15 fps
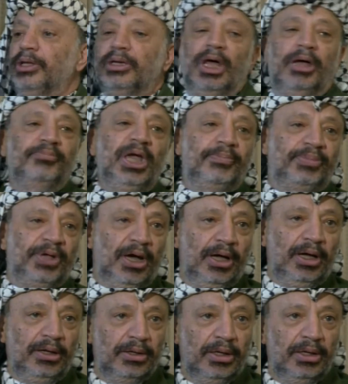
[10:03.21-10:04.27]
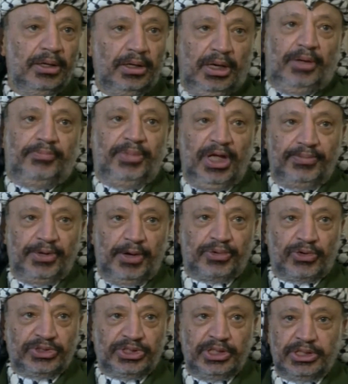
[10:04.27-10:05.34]
Namibia
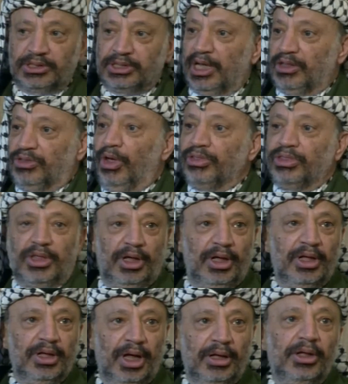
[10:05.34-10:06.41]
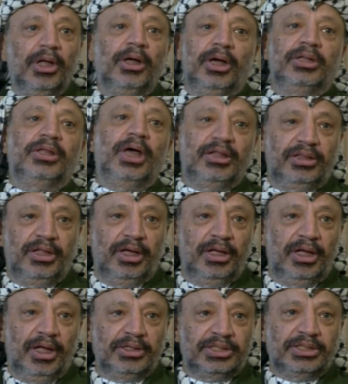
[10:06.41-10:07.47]
processes had not, it
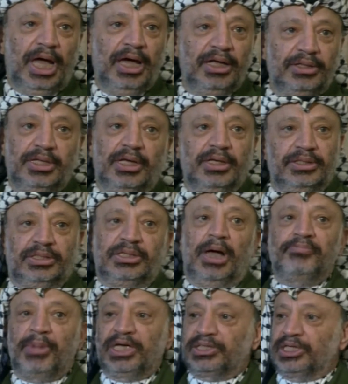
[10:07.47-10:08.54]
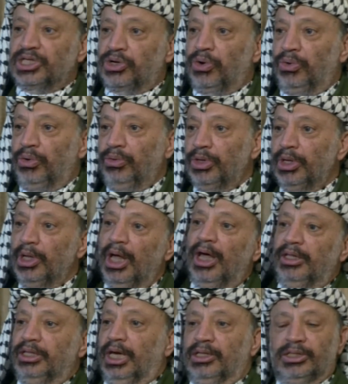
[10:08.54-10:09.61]
had signed some months ago,
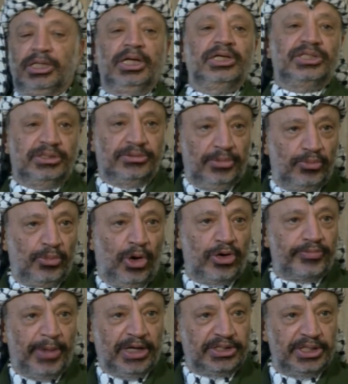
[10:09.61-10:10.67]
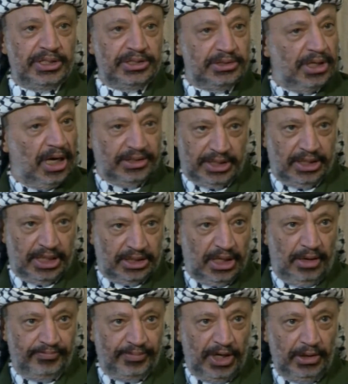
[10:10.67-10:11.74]
and it needs more months, as an
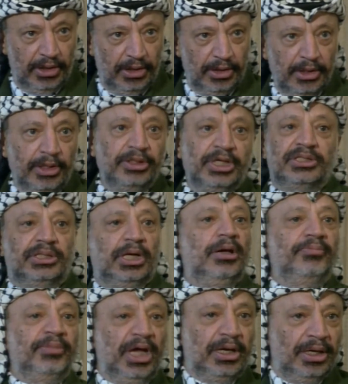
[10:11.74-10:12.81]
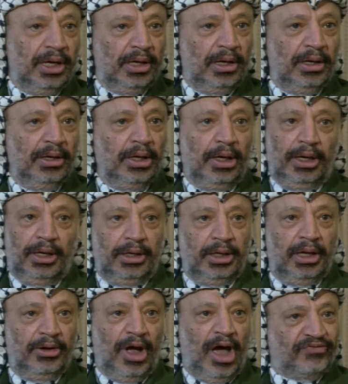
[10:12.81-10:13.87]
example. The same in
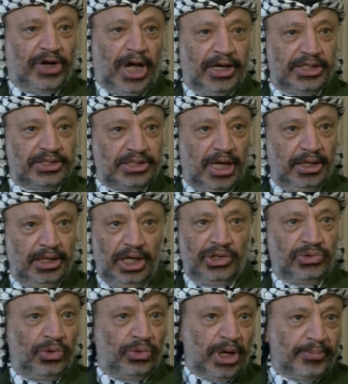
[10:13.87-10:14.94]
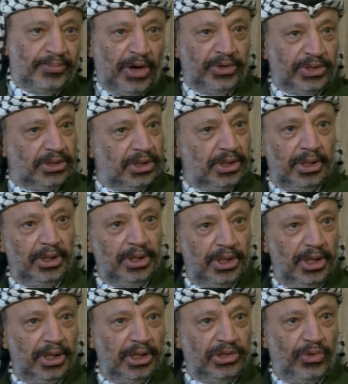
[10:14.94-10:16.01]
Afghanistan, it took about
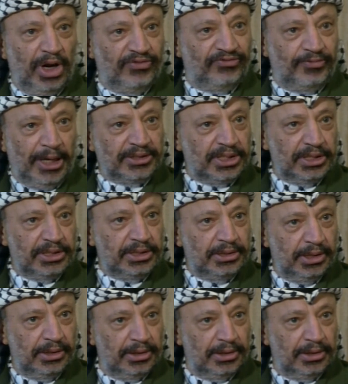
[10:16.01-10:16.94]
12 months.